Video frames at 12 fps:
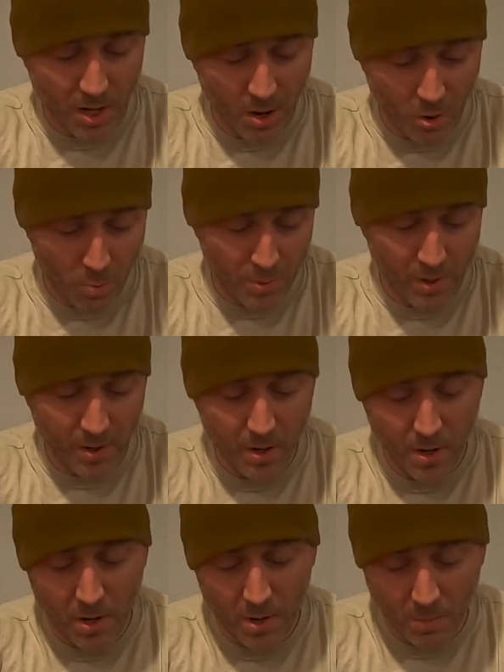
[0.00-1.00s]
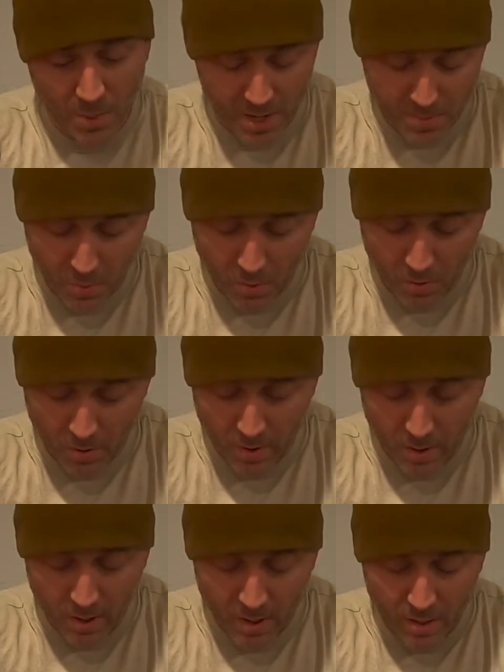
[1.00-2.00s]
helping people,
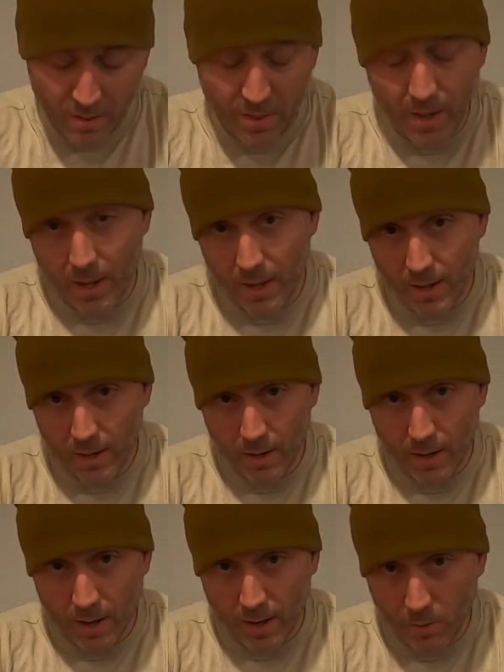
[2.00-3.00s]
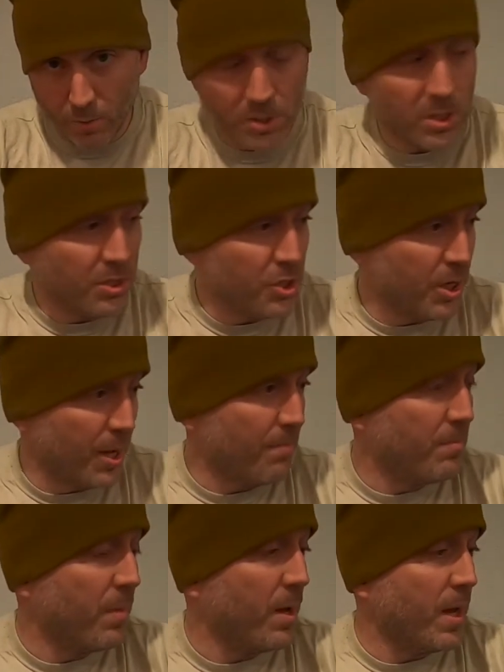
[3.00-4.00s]
then I know it's legit.
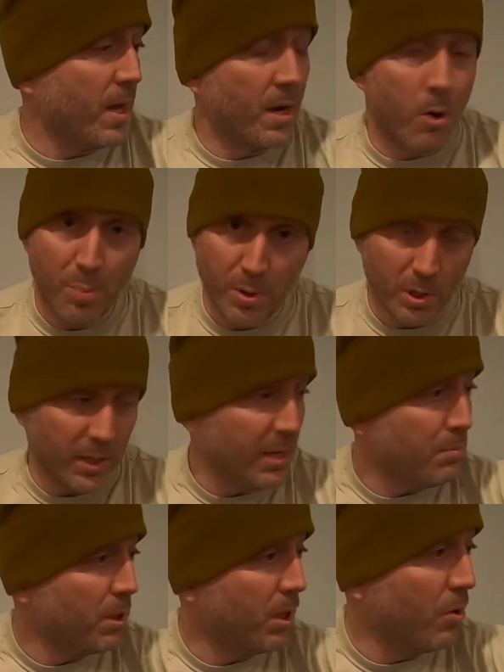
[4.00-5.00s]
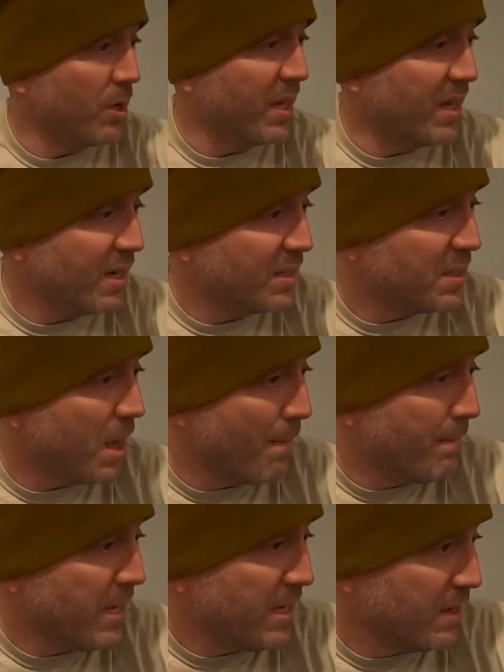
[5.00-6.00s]
And I'll put a link below. Again, it's
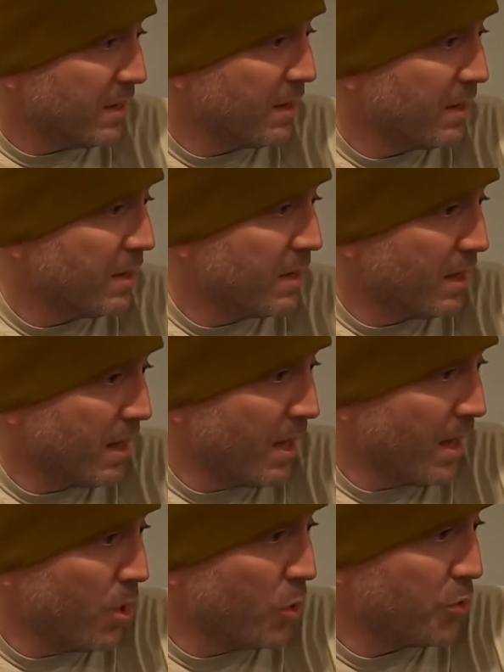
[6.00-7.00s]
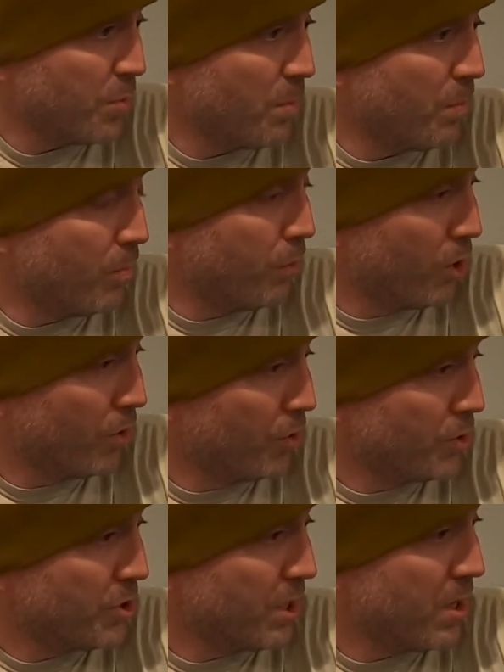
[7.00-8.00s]
Amita Health Brothers